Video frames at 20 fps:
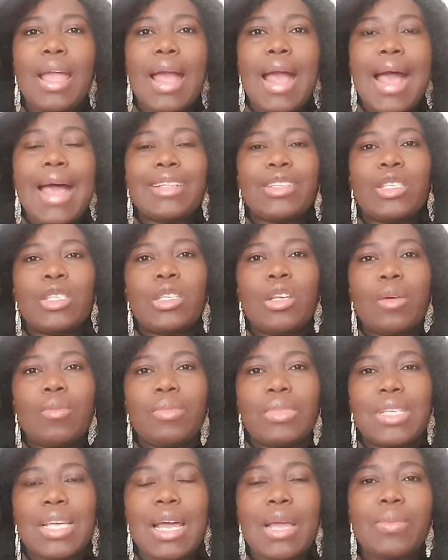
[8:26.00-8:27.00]
And
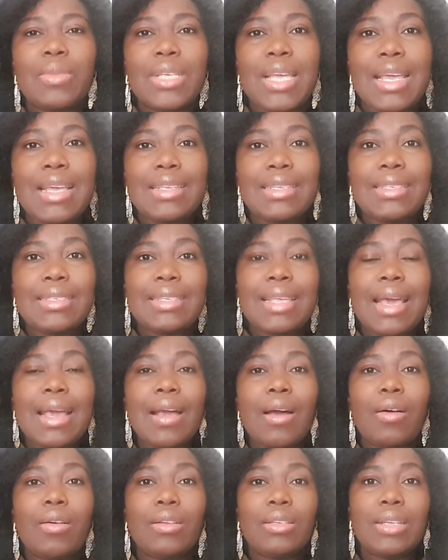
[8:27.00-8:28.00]
sometimes a
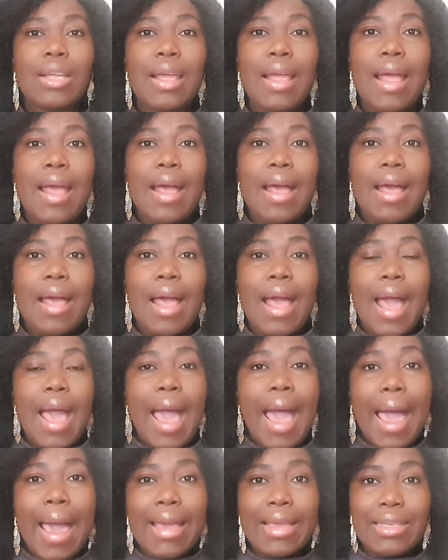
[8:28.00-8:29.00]
second
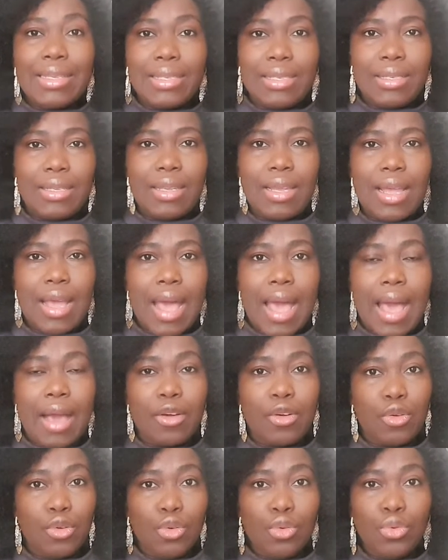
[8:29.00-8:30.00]
eyes are
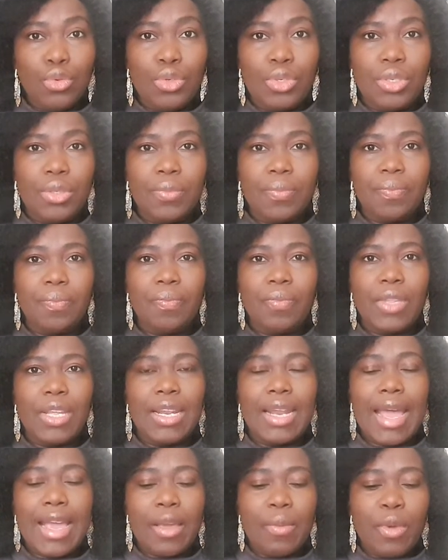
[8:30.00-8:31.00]
good.
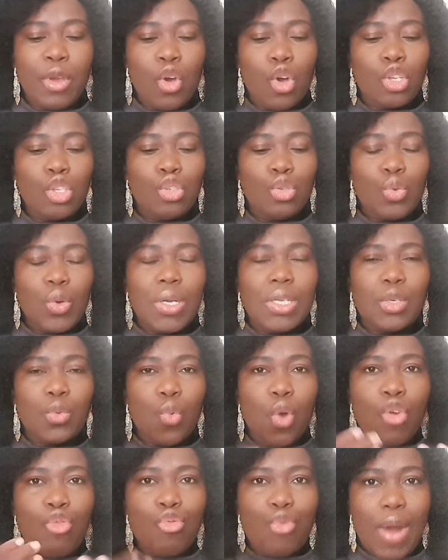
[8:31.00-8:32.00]
Like, because you are the
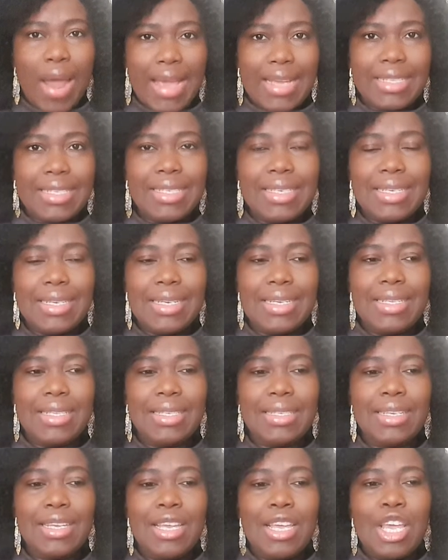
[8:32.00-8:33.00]
one writing
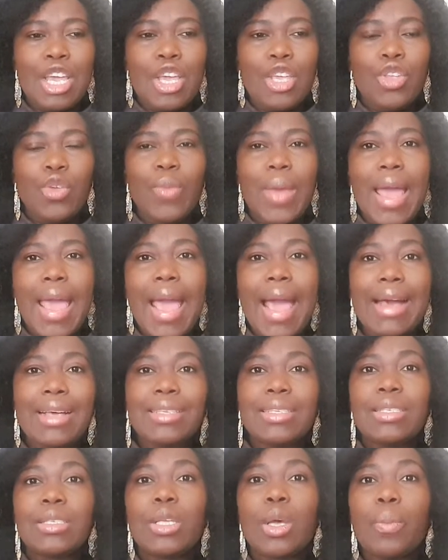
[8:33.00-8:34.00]
it, you might
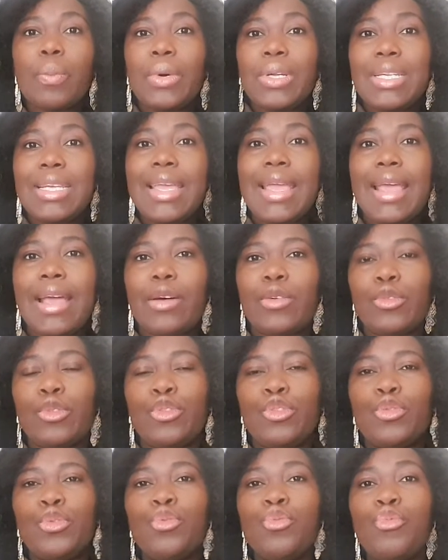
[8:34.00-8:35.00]
ask somebody
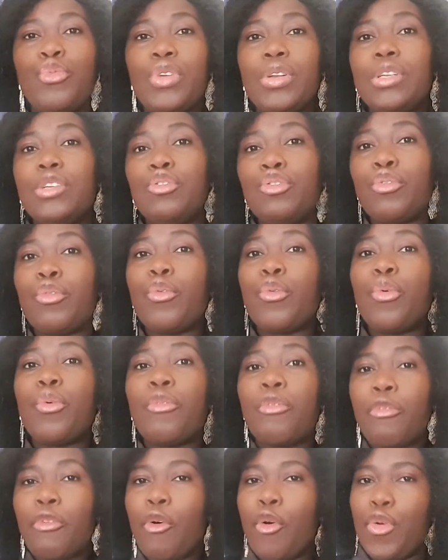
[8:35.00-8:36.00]
else to read it
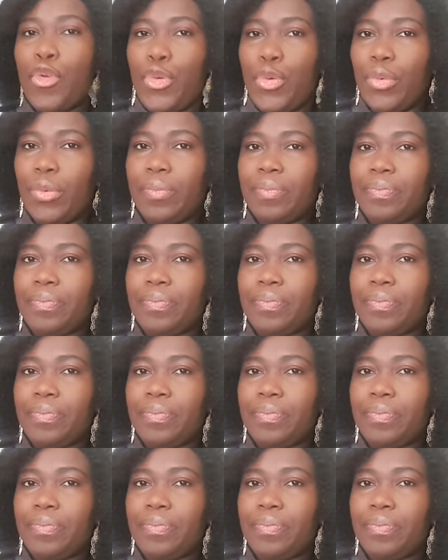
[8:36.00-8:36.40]
through for you.